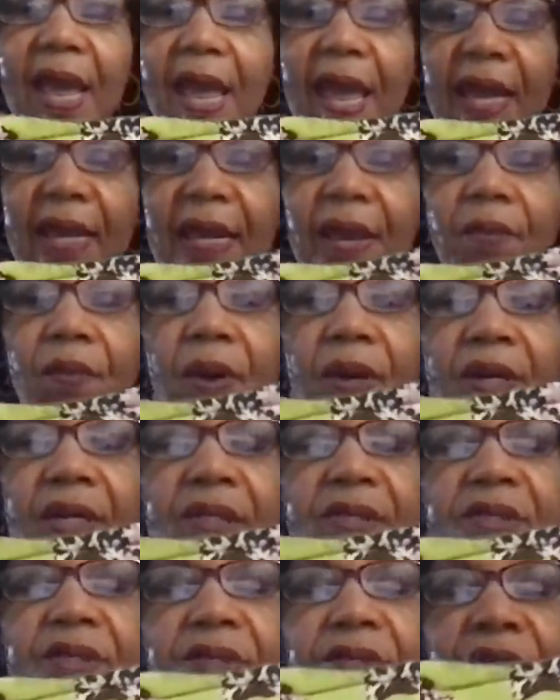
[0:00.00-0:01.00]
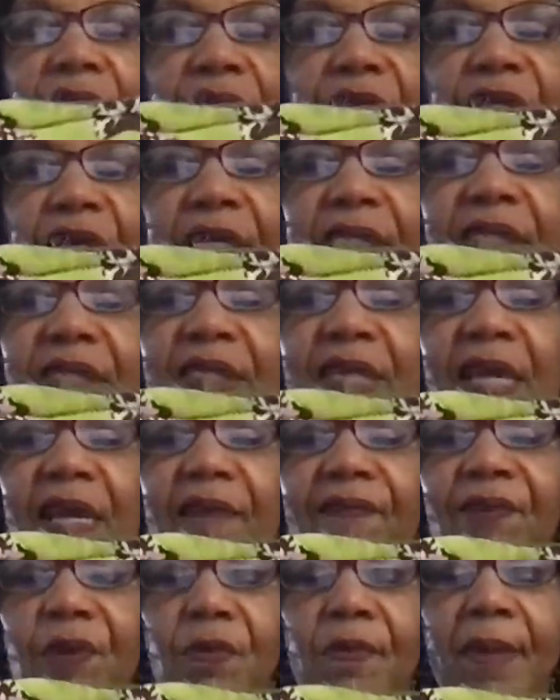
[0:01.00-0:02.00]
And I wanted to suggest that
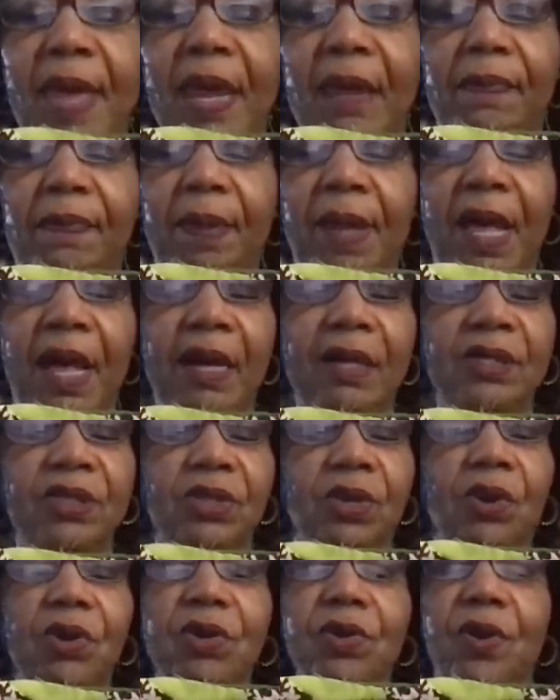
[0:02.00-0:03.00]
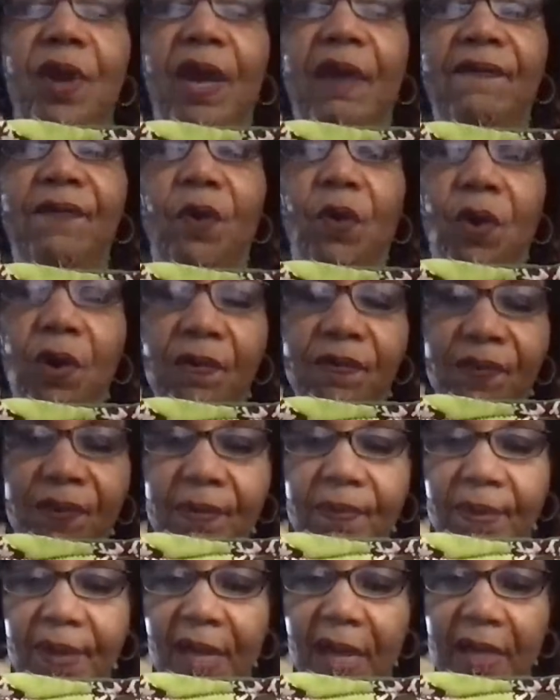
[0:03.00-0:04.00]
if you make blocks, or you have
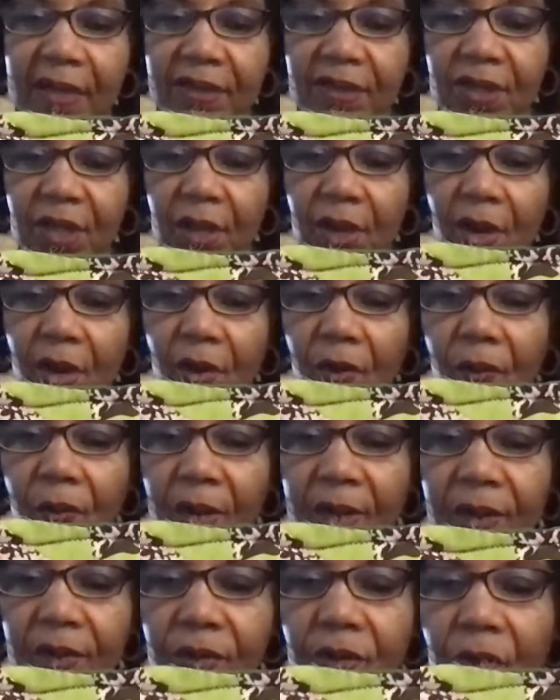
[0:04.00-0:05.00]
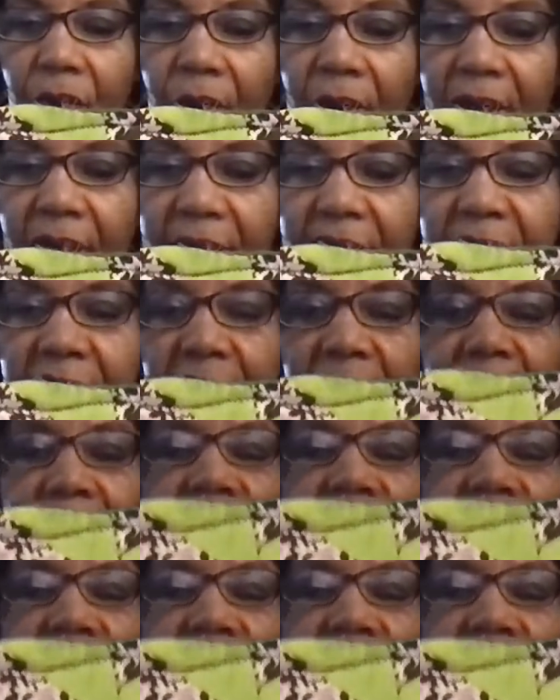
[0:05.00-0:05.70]
orphan blocks when you quilt,